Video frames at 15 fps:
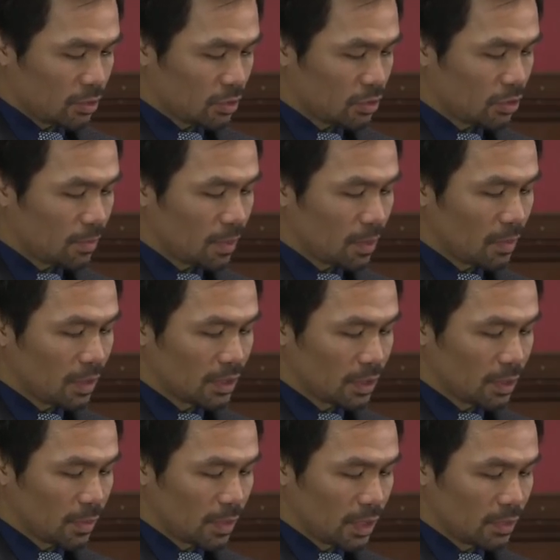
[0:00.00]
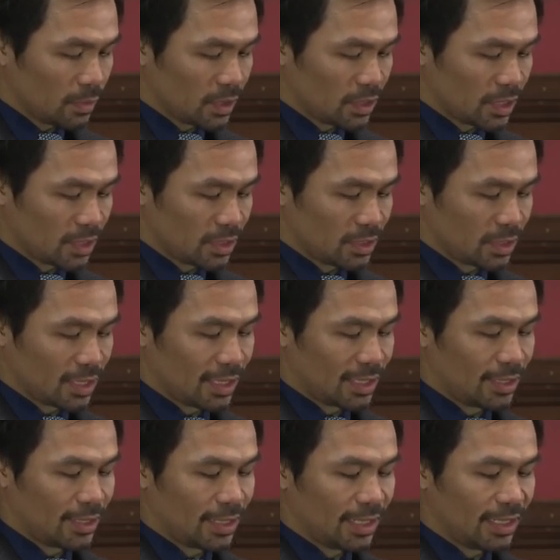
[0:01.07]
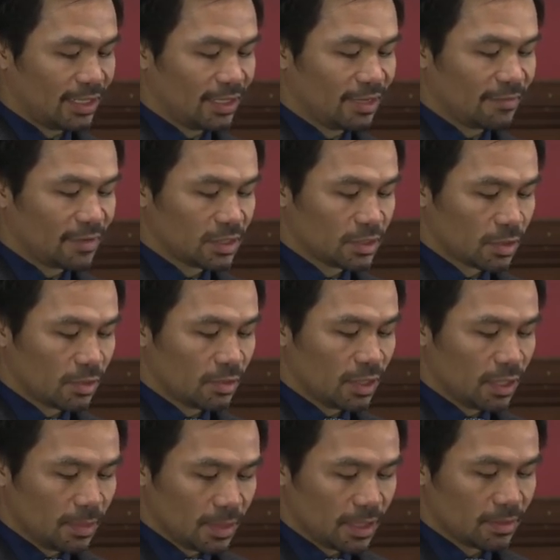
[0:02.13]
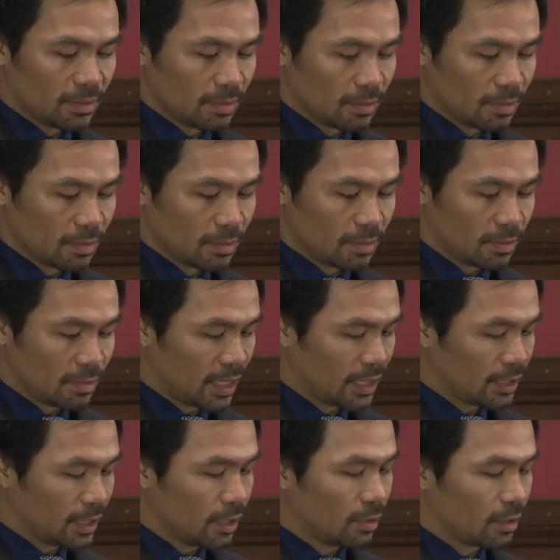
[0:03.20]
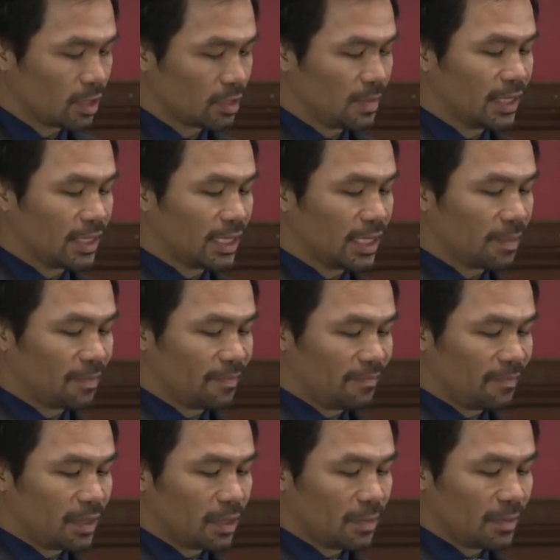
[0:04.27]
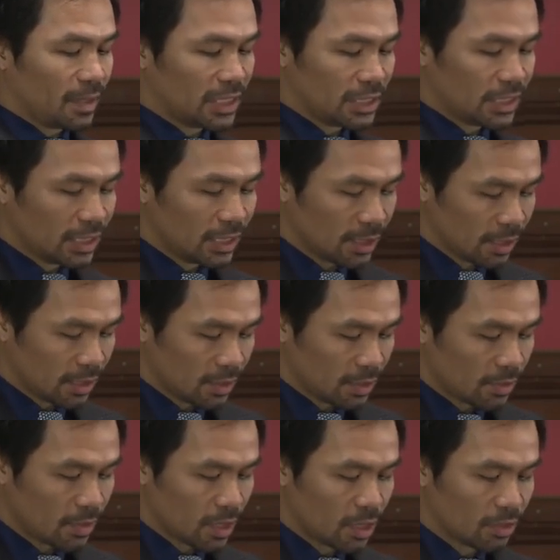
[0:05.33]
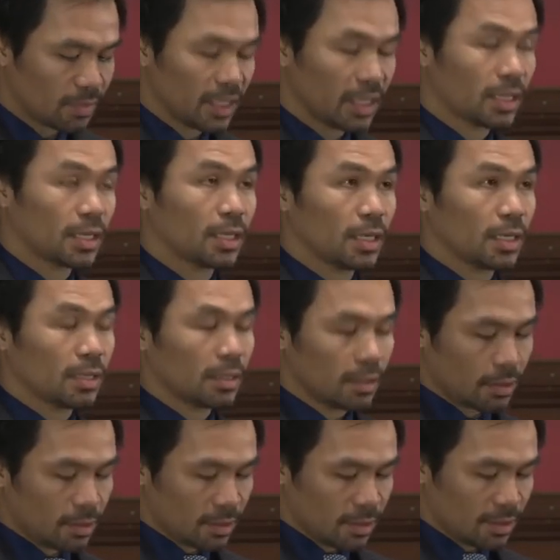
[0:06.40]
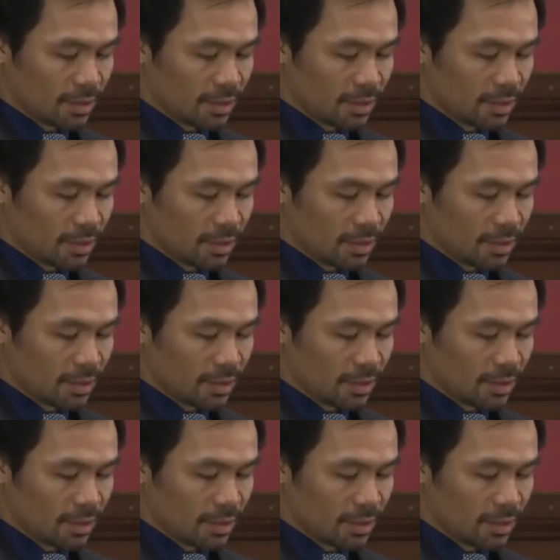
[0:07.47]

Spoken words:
to super welterweight, which has an 11-stone limit. My tailor has been kept very busy throughout my career,